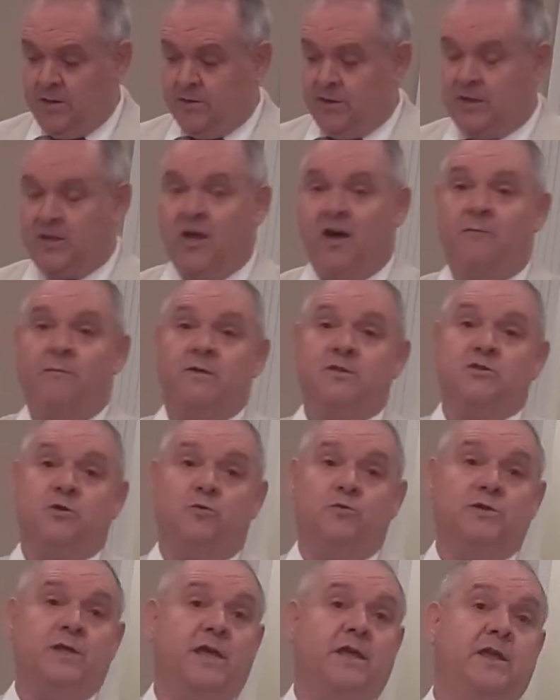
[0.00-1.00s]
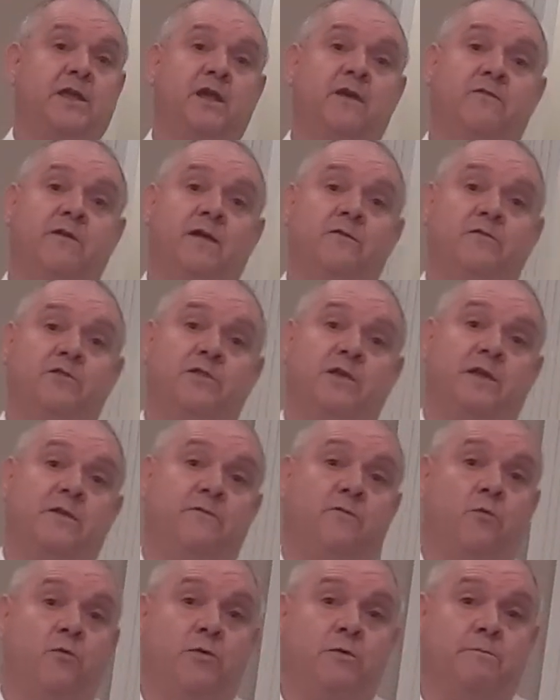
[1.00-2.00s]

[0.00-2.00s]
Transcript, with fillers: the government's going to take care of everything for